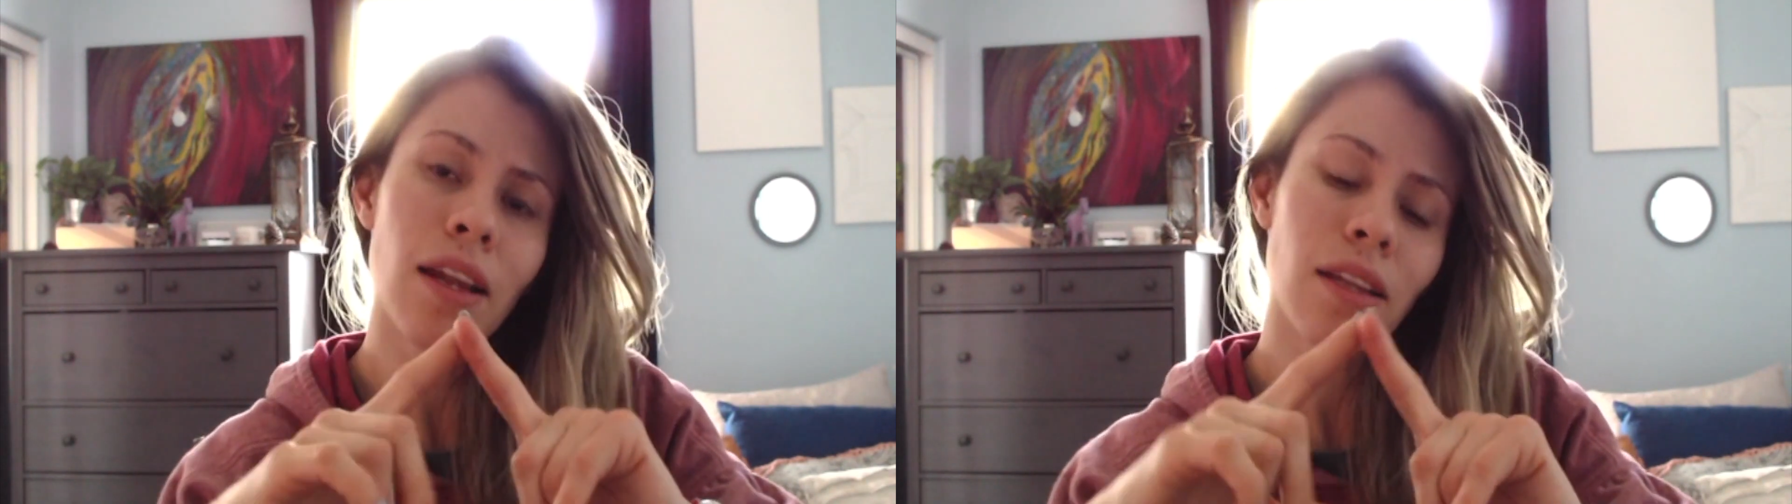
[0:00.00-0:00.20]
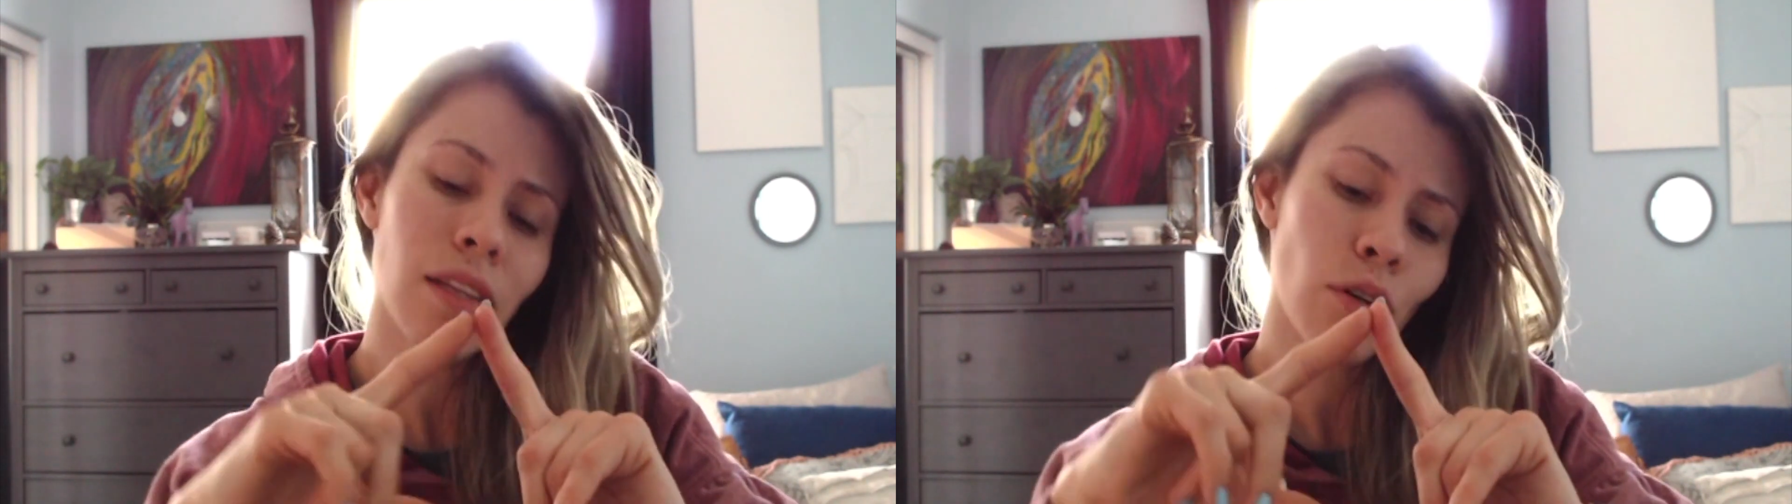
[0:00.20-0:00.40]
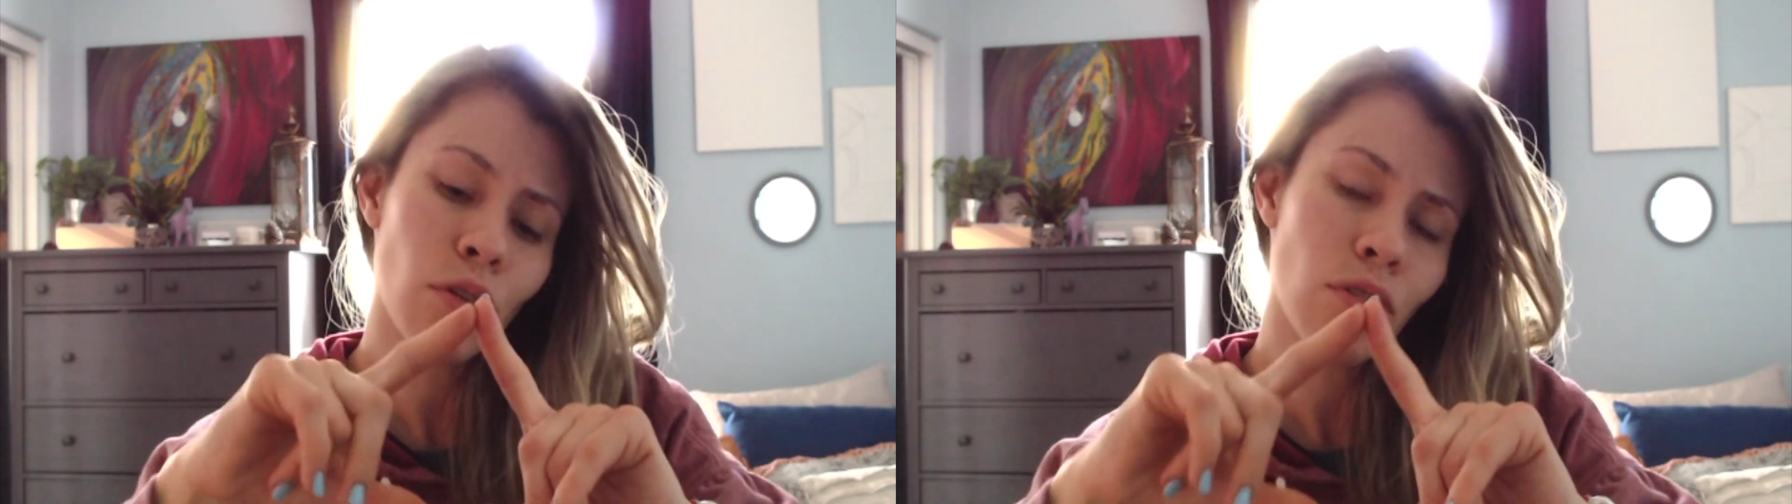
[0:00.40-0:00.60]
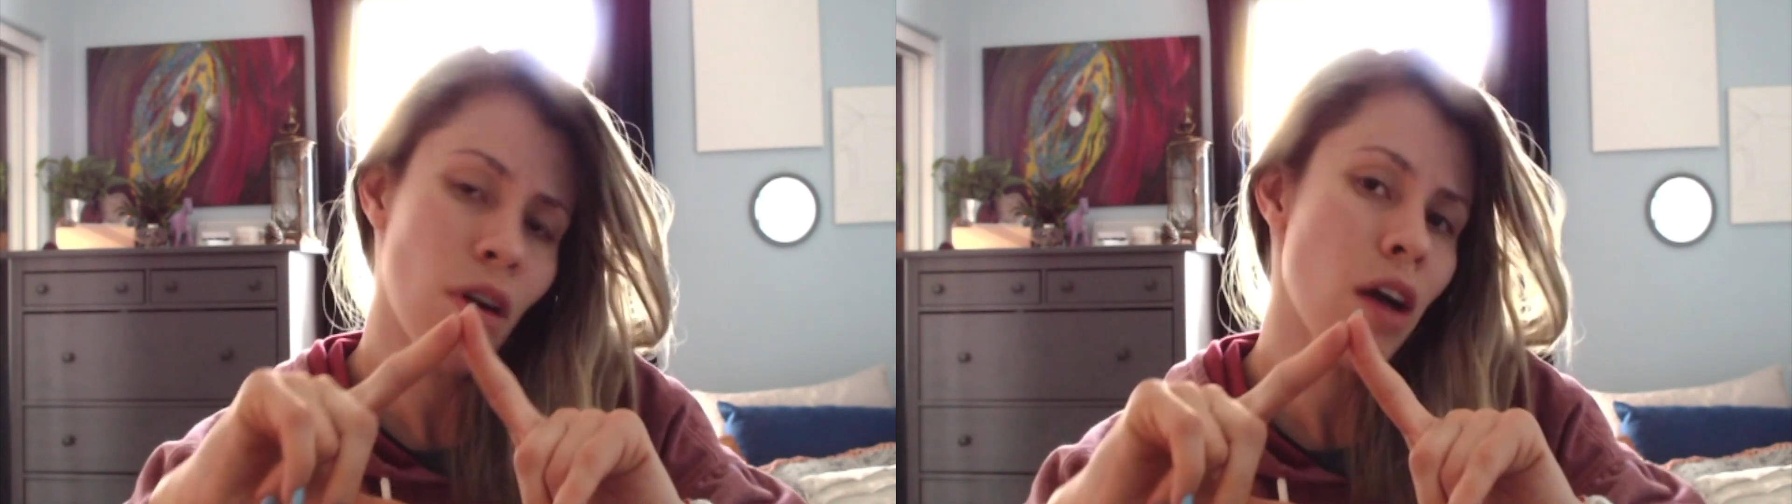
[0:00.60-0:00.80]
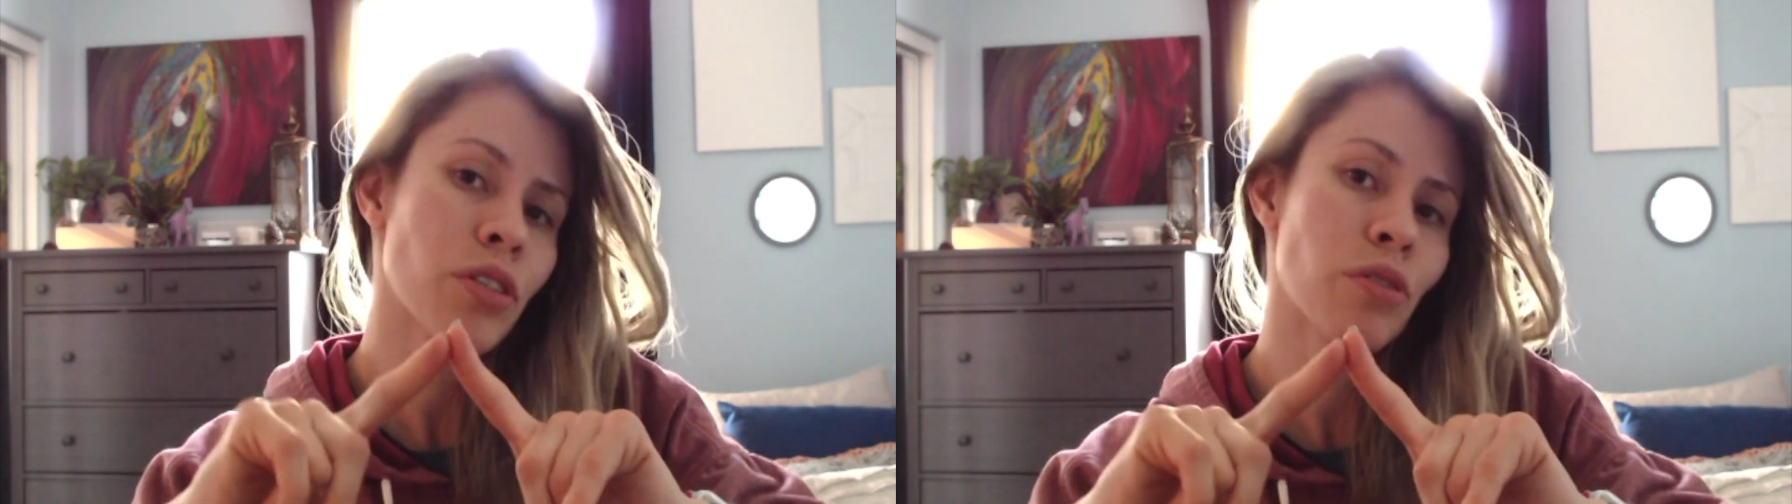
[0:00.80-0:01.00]
little
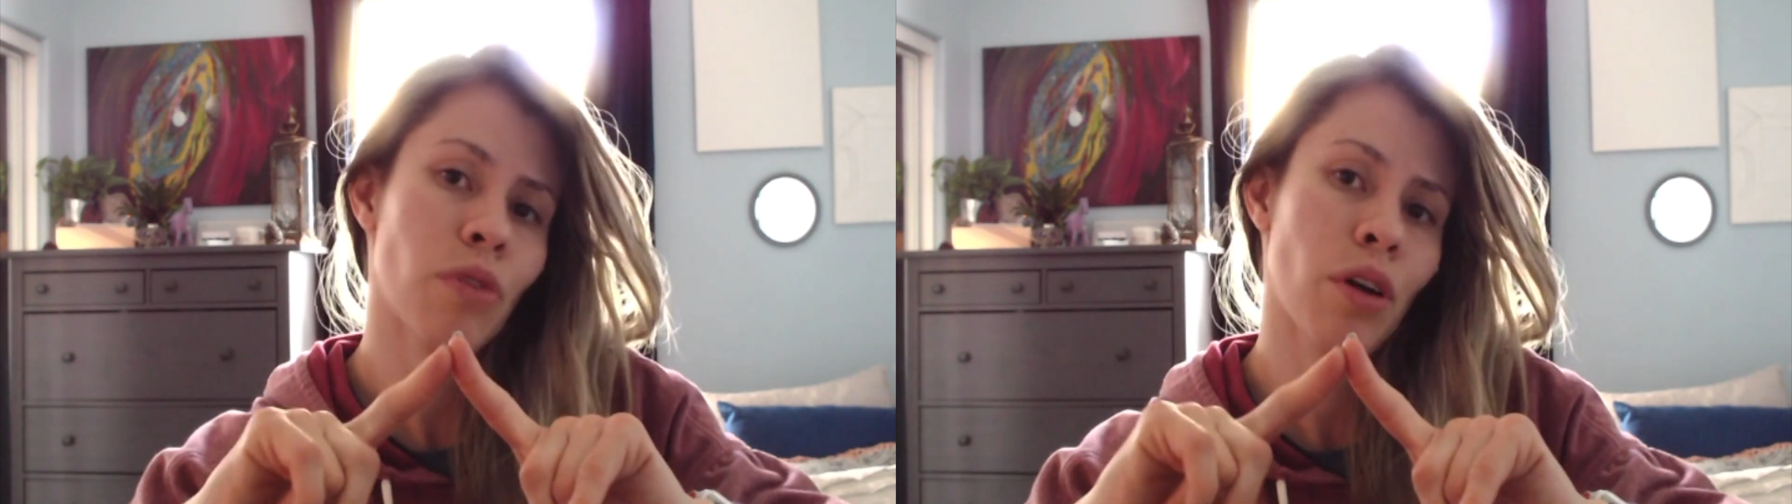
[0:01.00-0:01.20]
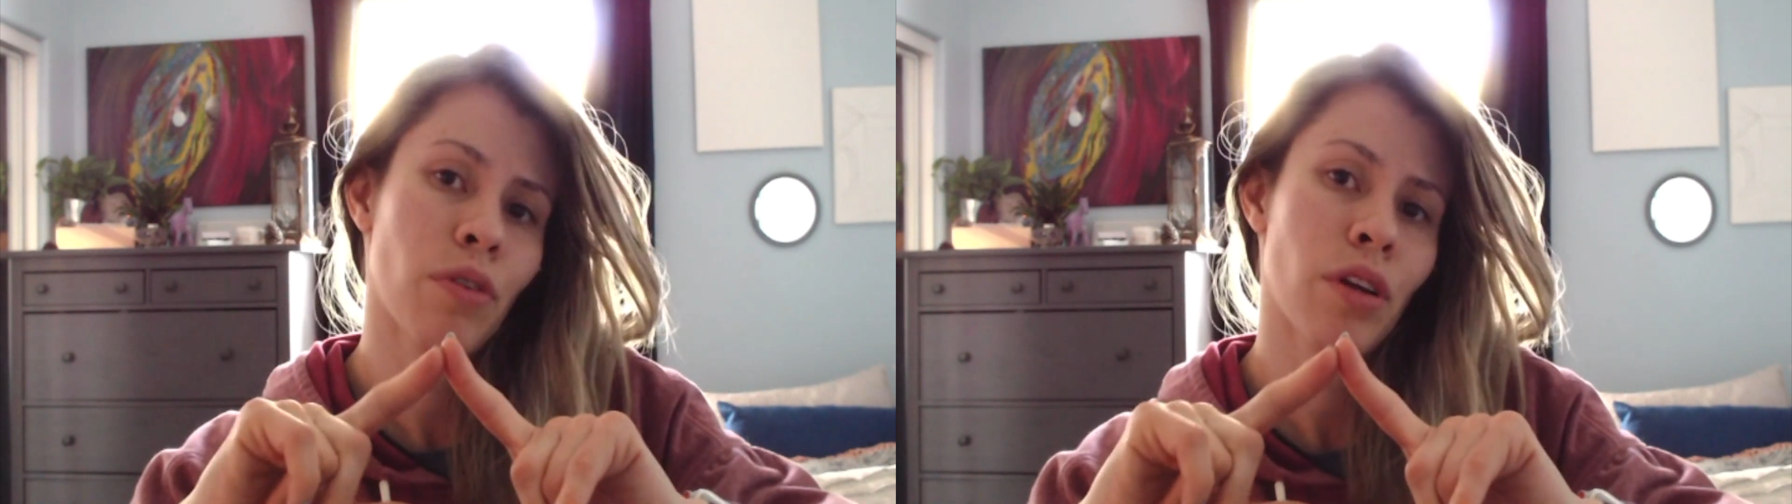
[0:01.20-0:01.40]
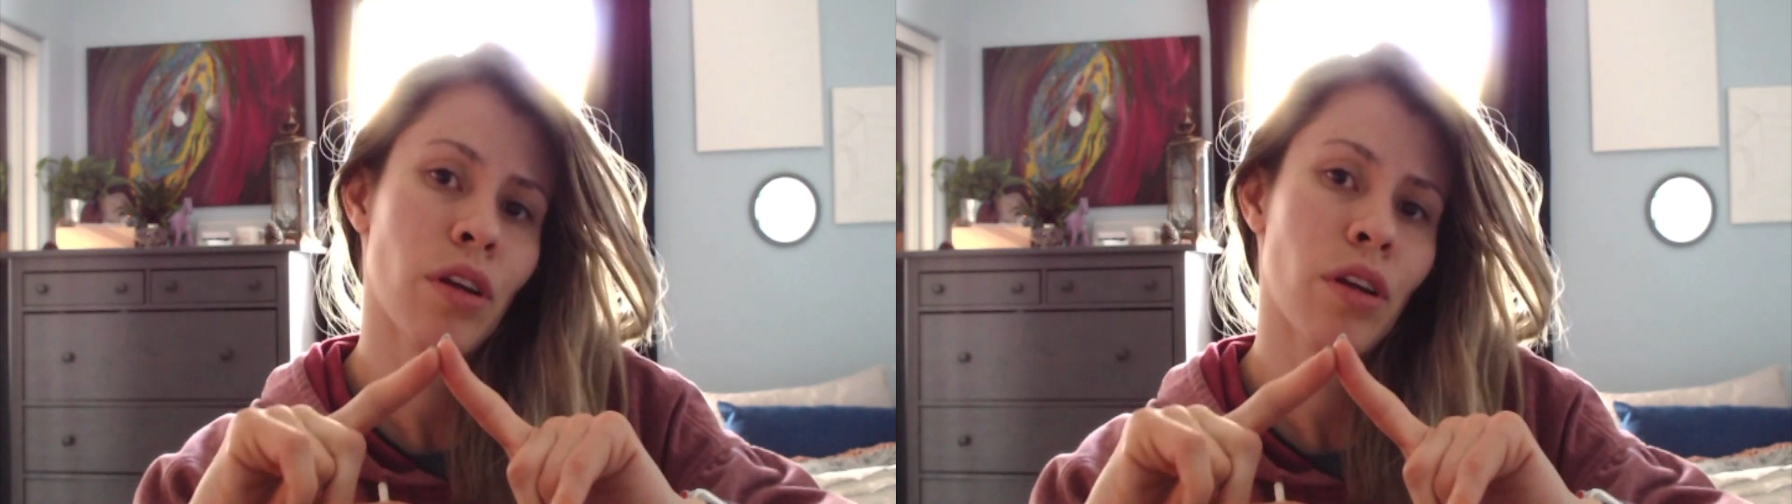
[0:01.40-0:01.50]
crossroad